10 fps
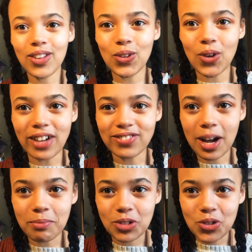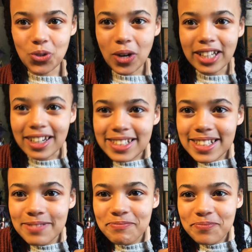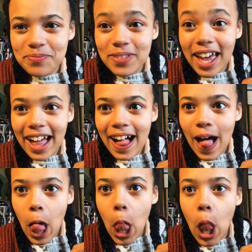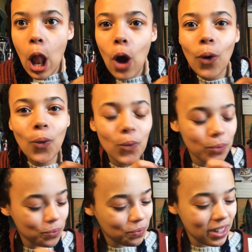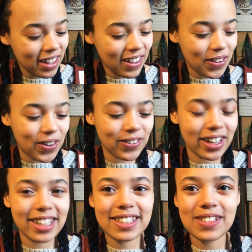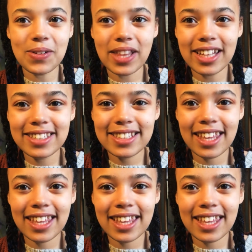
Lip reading: you have come to join us. Hello. All right, so let's